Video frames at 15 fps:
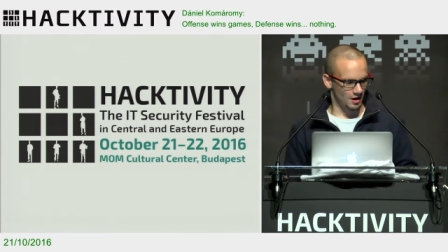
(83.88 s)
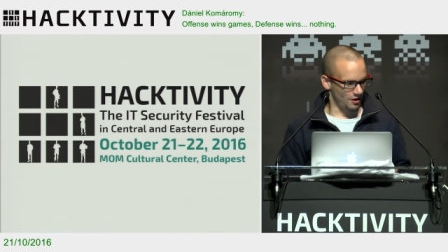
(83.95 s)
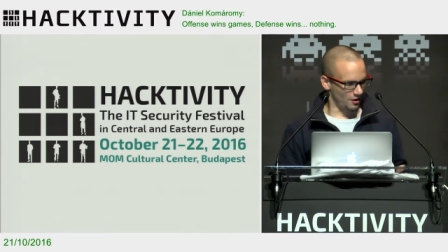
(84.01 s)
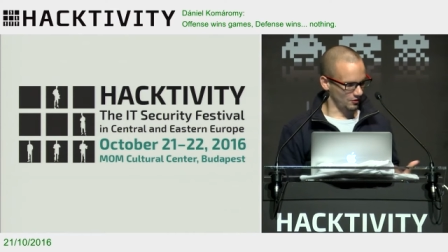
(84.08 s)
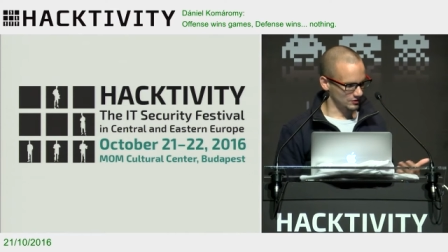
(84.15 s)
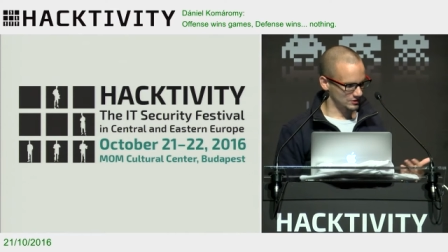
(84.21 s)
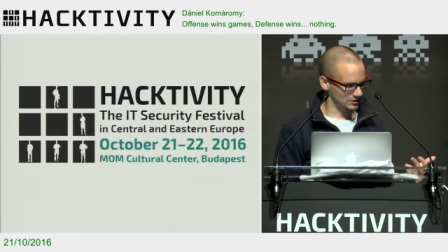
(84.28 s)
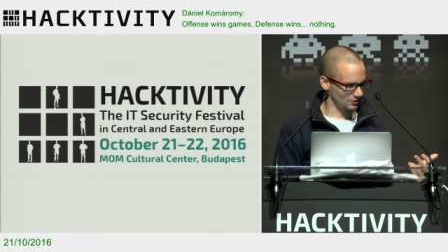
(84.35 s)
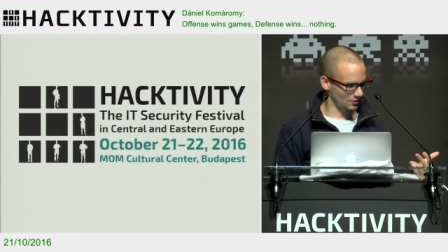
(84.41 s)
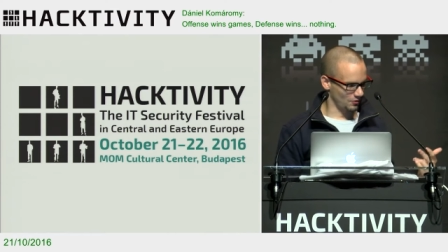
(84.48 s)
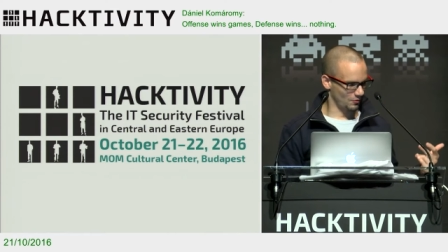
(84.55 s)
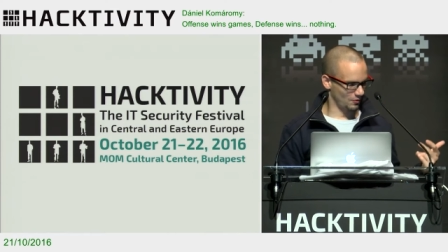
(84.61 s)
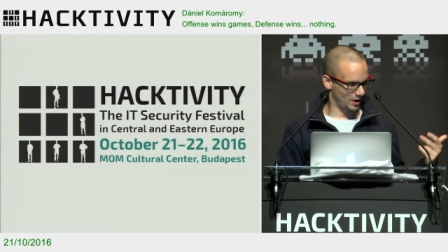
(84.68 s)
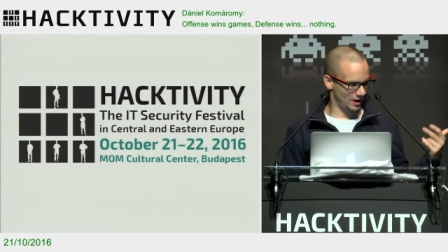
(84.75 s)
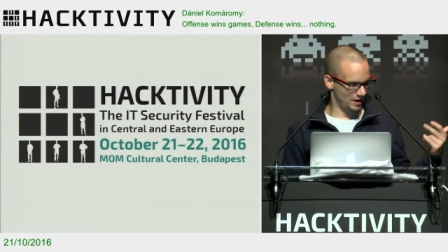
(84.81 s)

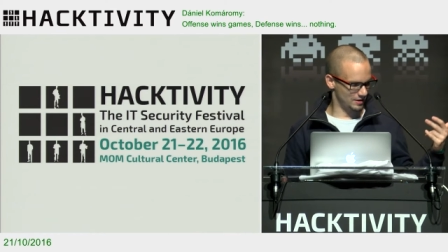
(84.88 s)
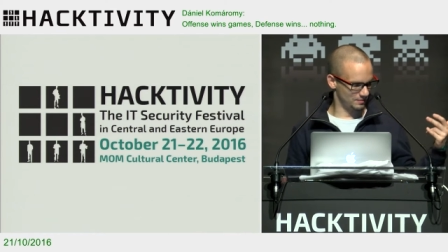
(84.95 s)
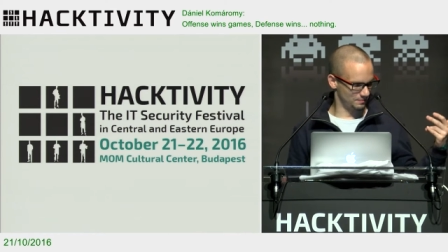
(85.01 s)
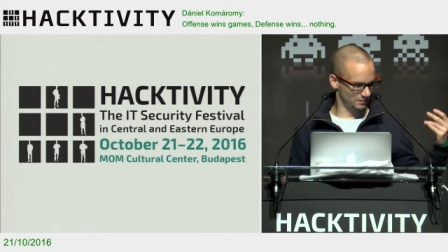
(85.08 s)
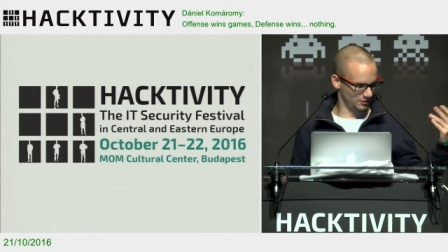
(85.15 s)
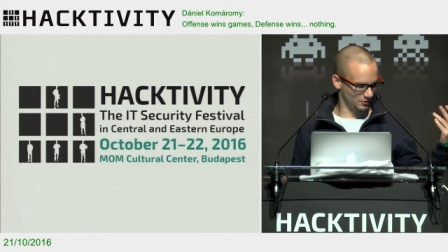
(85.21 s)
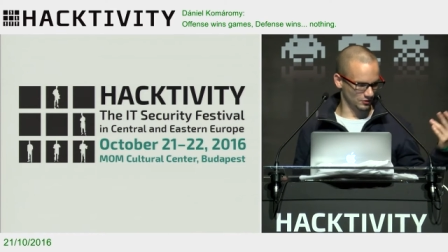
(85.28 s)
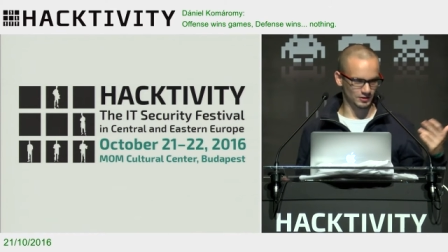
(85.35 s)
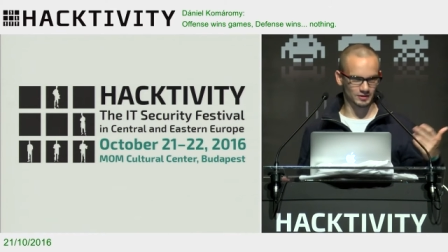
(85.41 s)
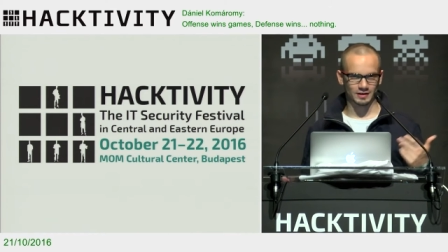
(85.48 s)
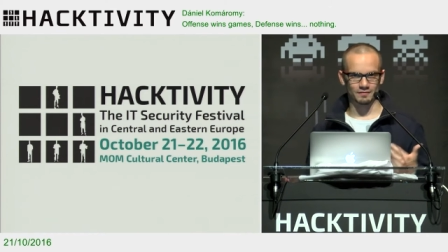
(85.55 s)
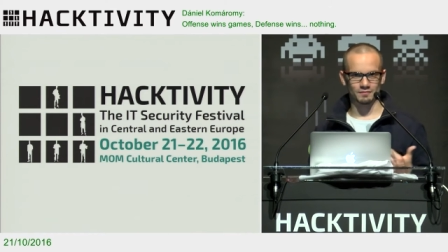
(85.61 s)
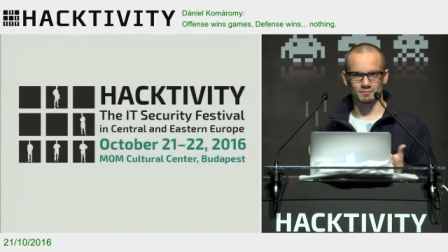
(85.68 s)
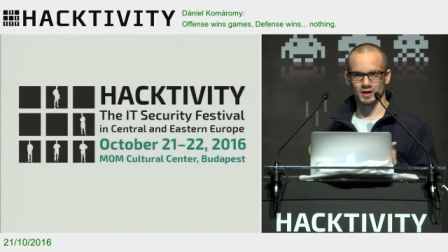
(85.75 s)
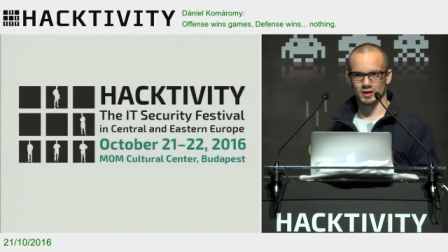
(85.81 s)
Also, I couldn't
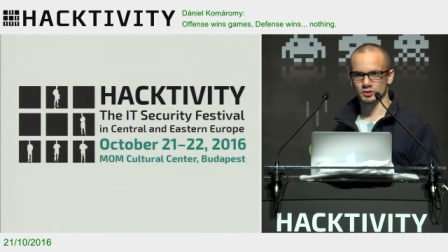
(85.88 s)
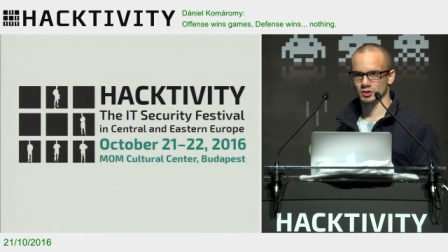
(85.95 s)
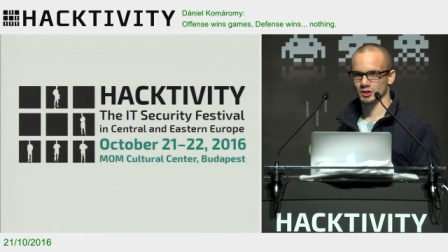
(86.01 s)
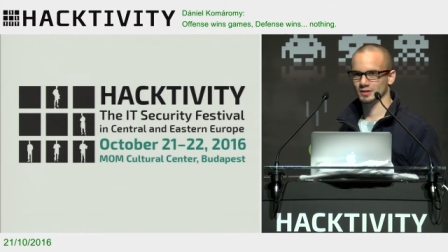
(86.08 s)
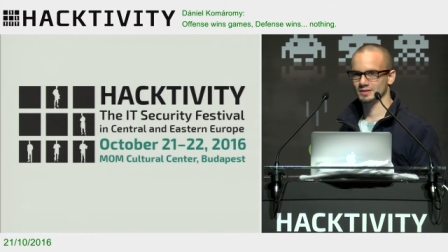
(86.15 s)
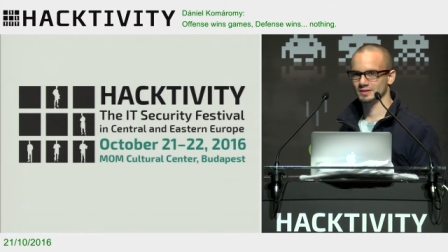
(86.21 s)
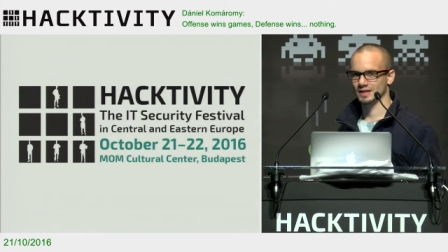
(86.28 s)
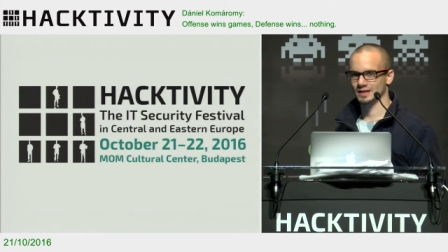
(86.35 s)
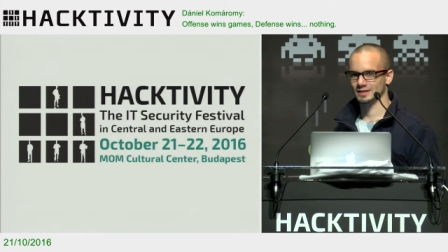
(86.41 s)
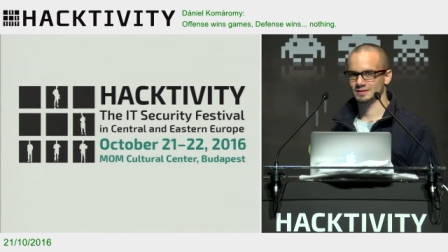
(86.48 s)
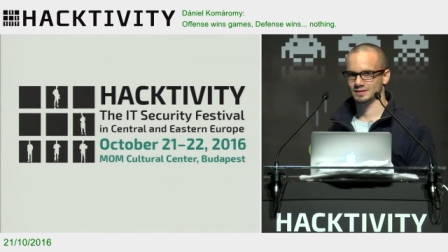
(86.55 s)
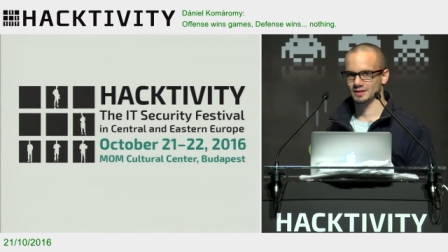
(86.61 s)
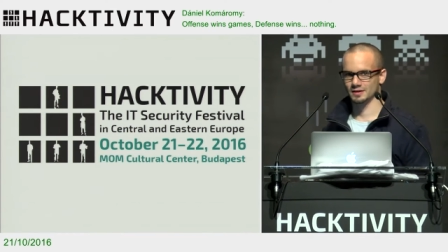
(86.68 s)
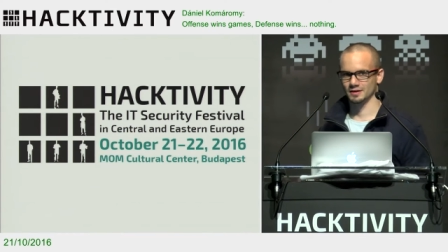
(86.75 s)
have imagined that